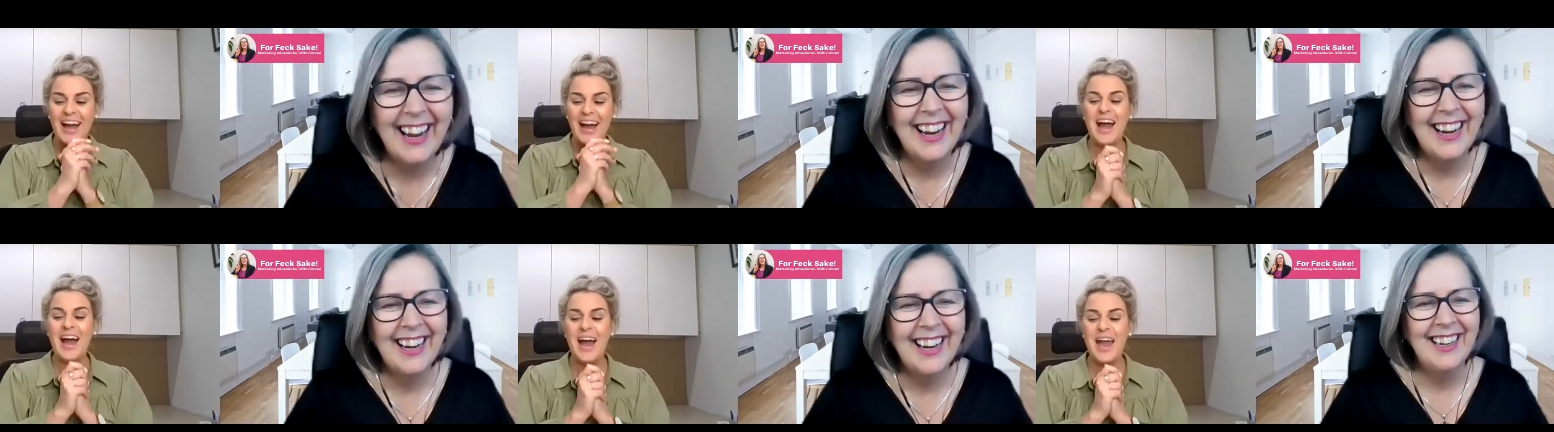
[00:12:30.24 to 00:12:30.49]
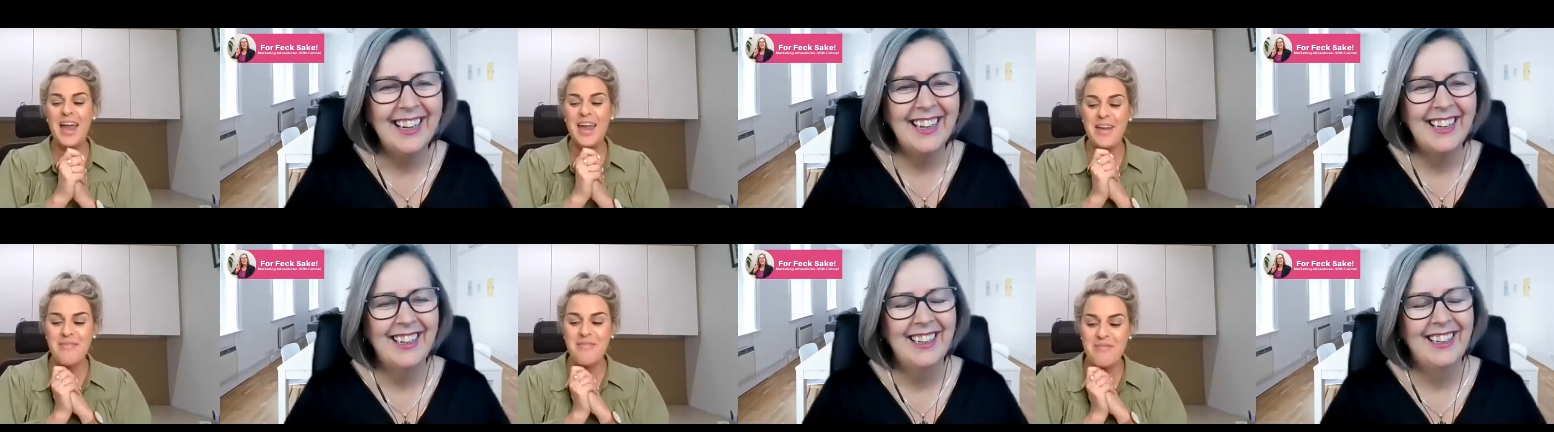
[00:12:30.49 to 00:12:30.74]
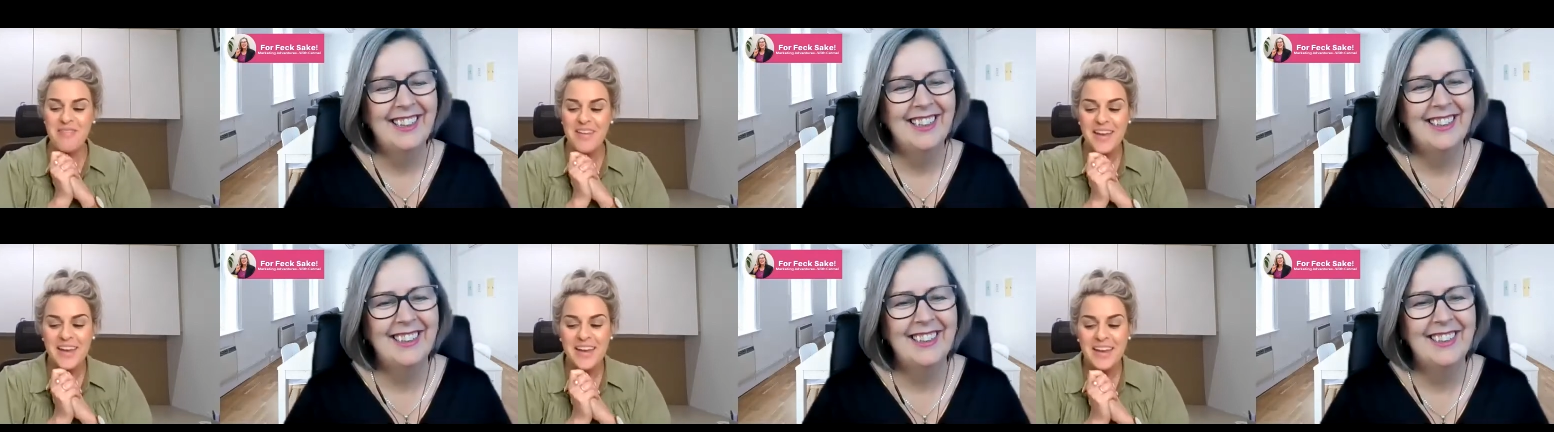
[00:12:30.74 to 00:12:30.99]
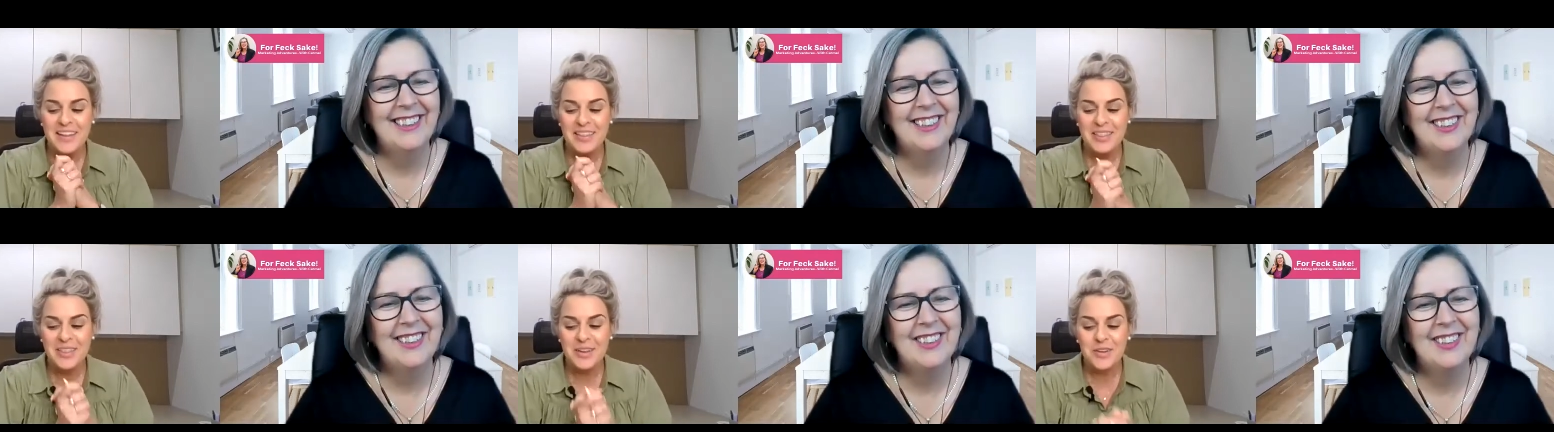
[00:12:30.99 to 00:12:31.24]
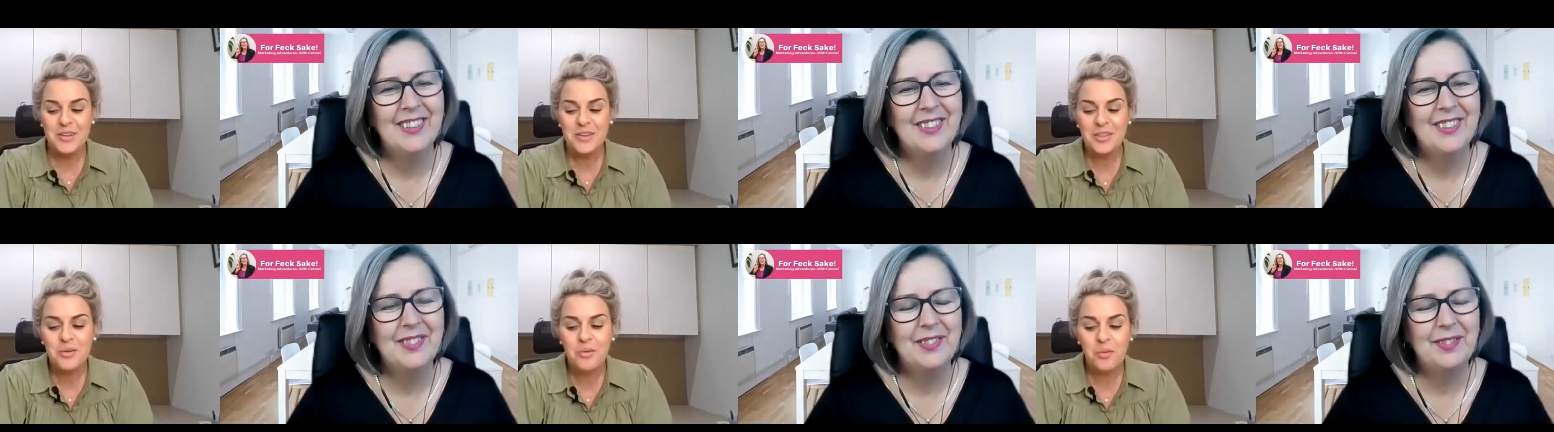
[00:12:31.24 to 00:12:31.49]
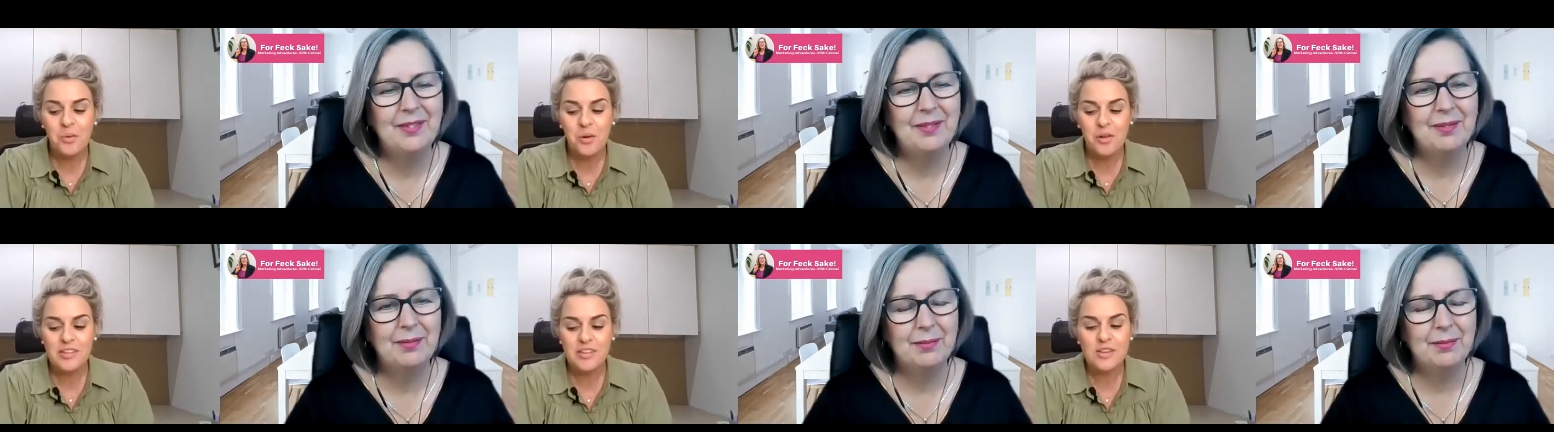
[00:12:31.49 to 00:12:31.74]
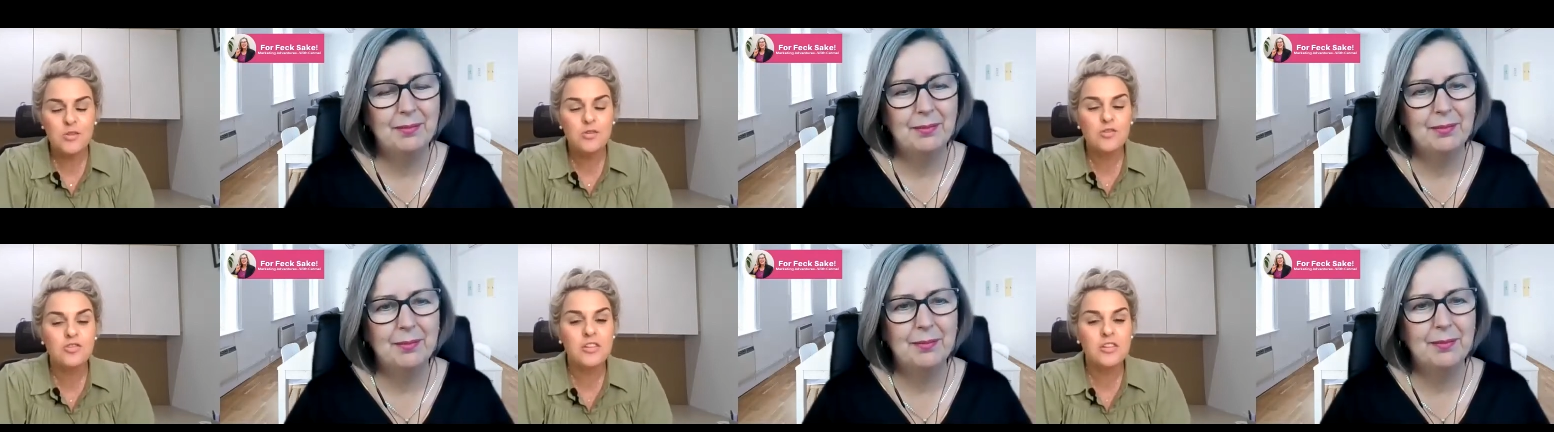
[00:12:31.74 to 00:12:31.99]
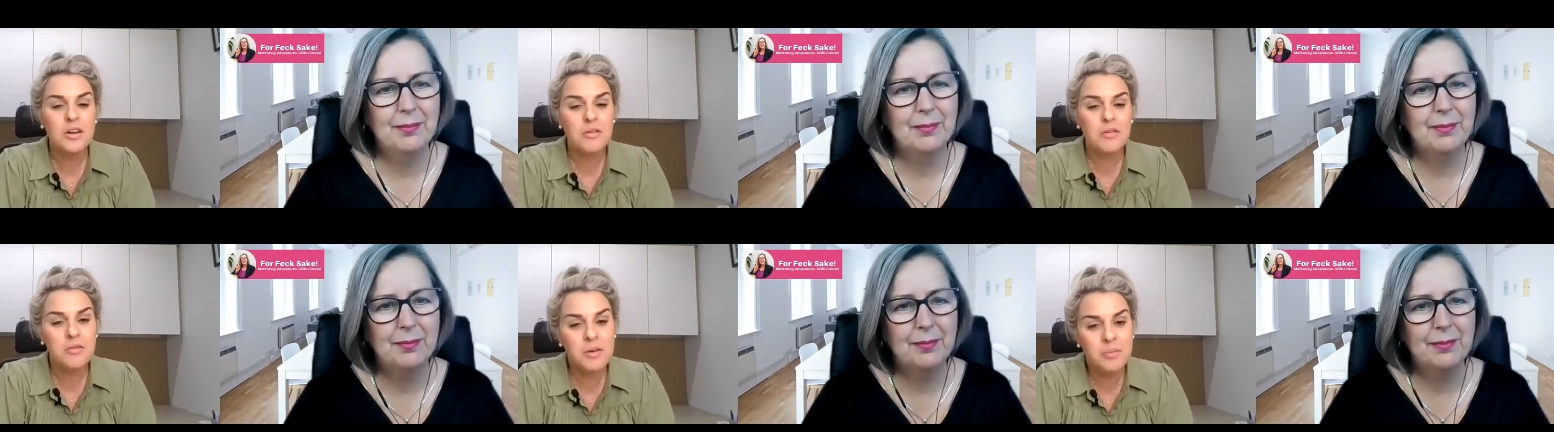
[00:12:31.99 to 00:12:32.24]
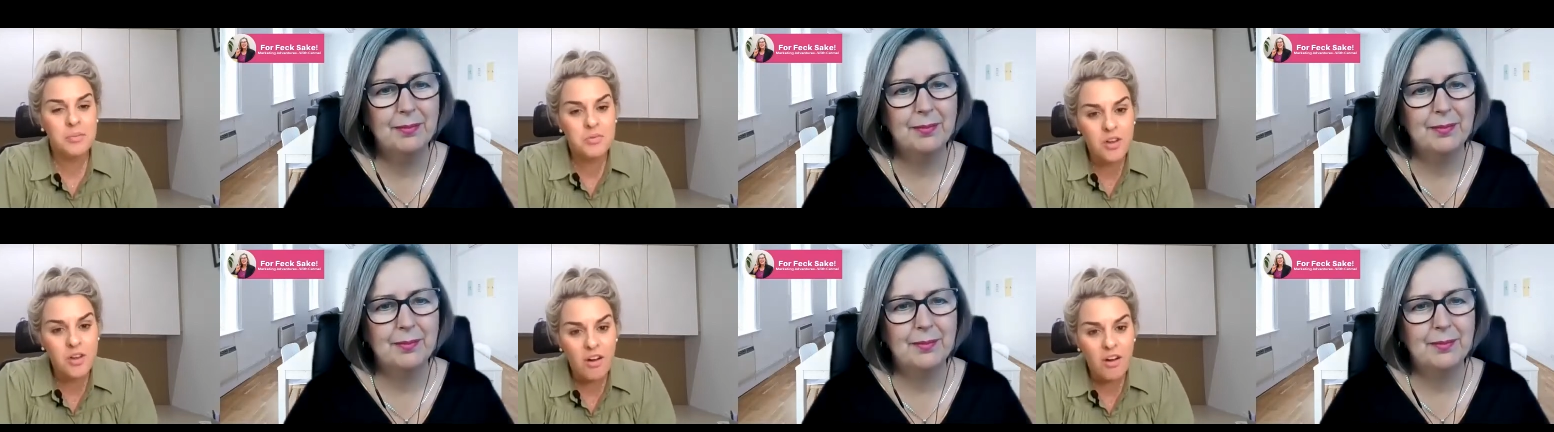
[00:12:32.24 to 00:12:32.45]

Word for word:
Speaker 1: um, they're the ones that usually get ripped